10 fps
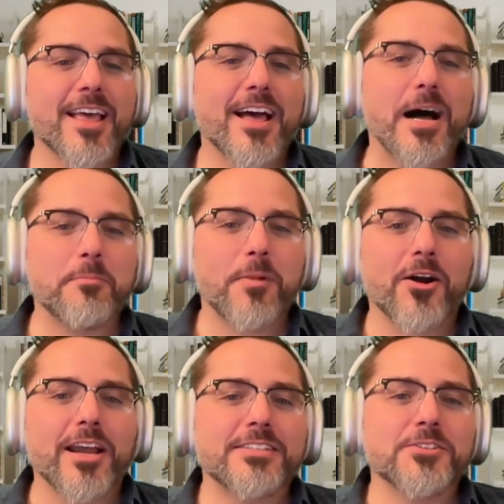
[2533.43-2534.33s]
Um, all
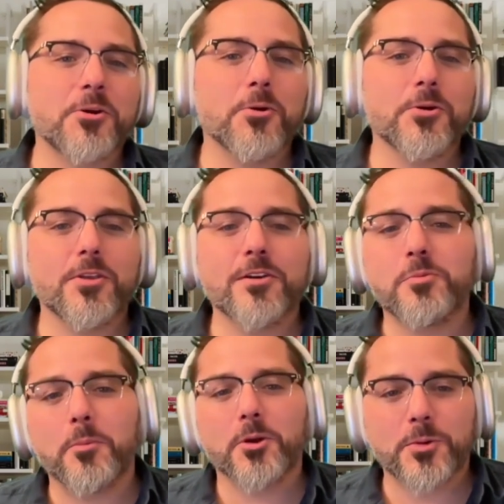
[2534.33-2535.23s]
right, so you have
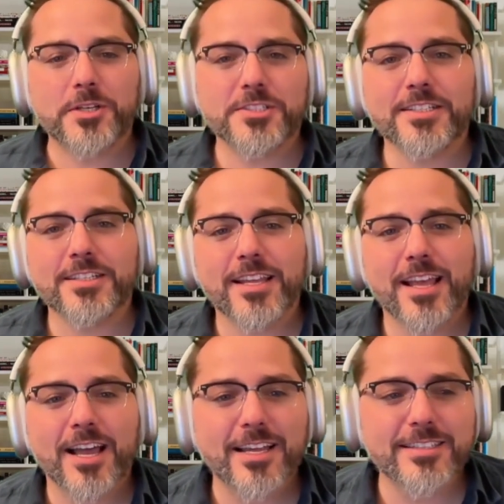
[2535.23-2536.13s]
one more question
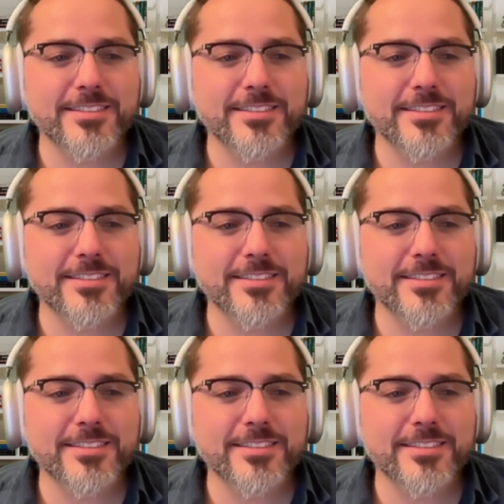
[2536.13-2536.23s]
uh,